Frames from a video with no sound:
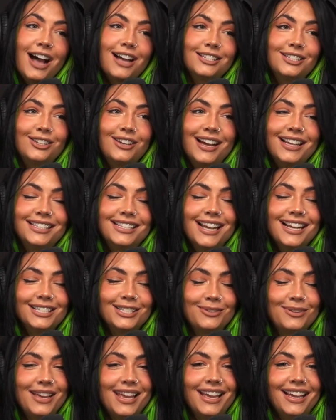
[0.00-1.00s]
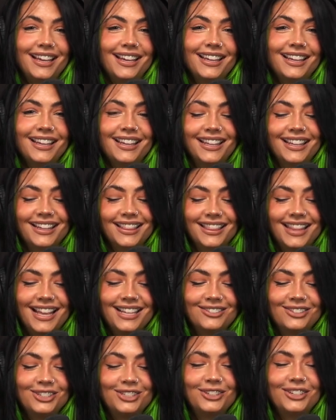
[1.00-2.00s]
I'll see you guys next week.
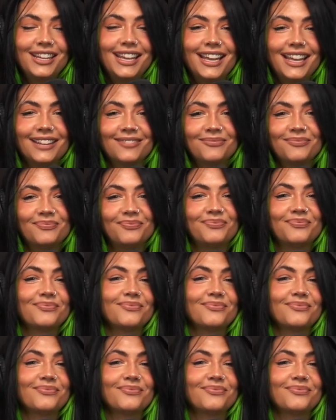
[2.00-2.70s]
Thanks for tuning in.